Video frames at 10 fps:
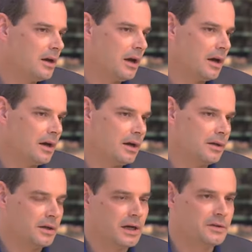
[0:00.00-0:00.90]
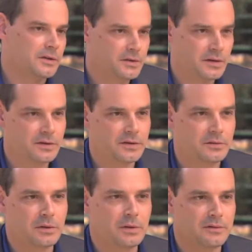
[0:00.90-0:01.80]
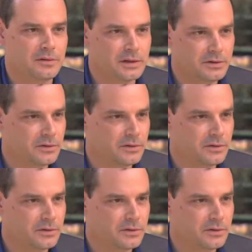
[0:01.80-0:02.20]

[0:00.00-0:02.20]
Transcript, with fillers: Uh, in the nineteen sixties there were roughly